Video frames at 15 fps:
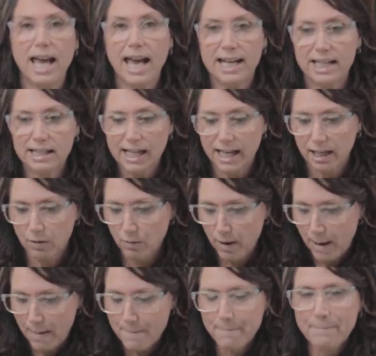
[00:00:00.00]
And it like
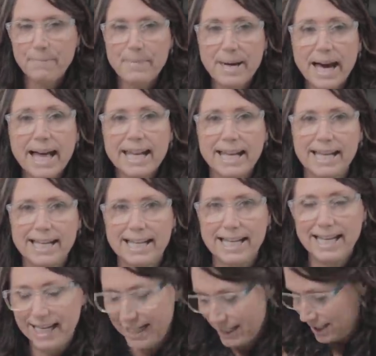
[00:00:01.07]
embedded
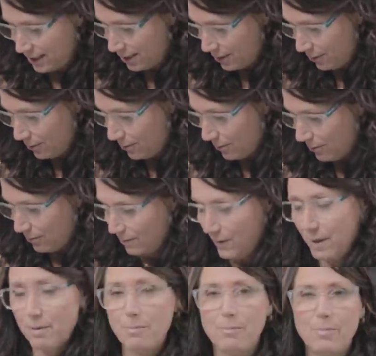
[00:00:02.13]
into
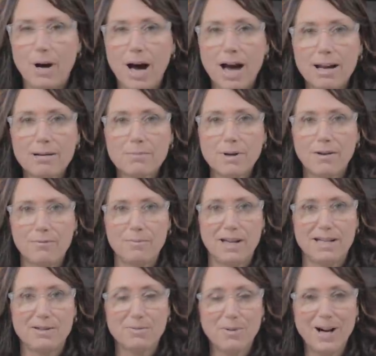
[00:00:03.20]
the bottom of
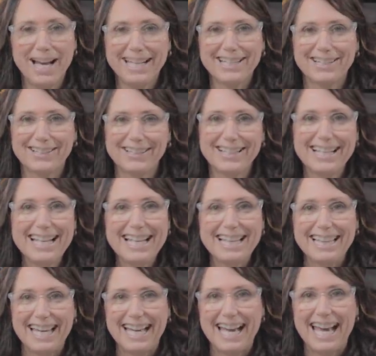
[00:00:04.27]
my sweater.
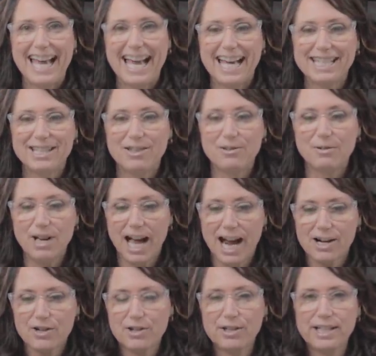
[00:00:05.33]
Like I had to
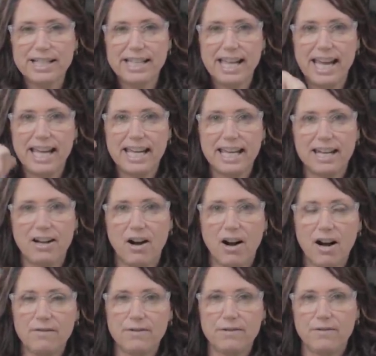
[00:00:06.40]
actually take it
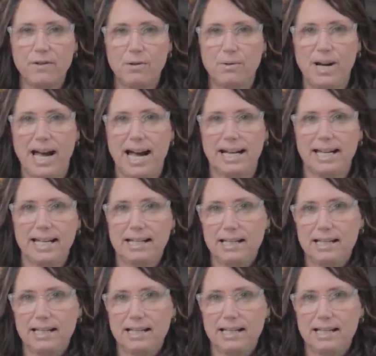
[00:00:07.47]
off of the rack